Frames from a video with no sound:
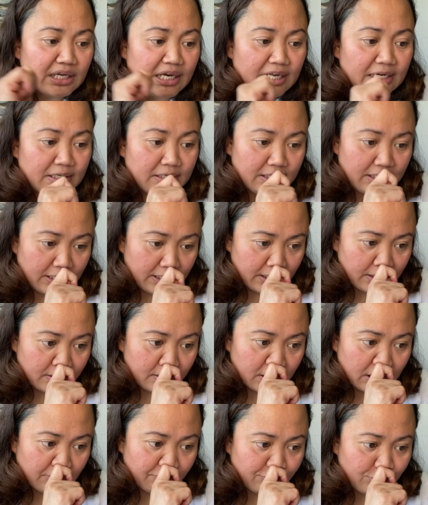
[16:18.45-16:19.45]
And
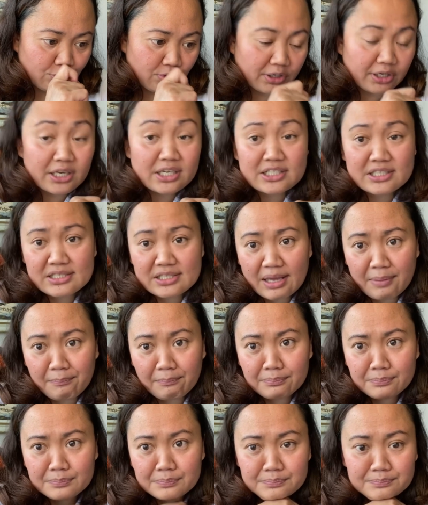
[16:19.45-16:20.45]
then if you are
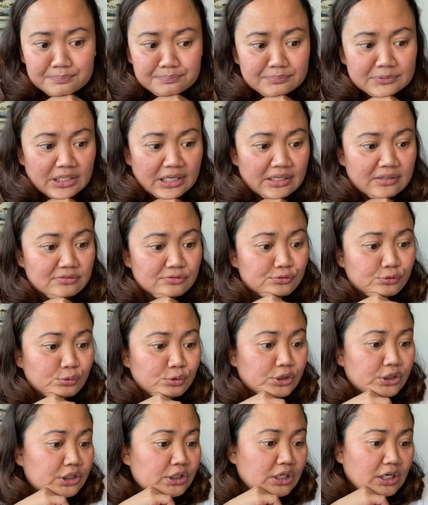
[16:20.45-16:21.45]
exempted
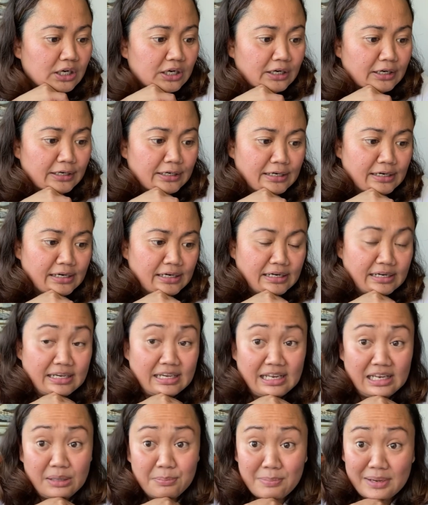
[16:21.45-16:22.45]
for
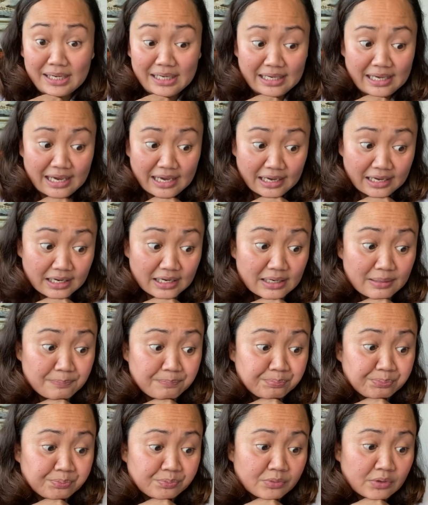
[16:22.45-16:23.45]
LMIA,
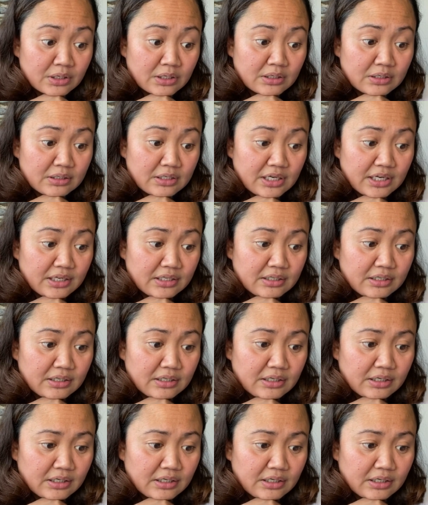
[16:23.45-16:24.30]
then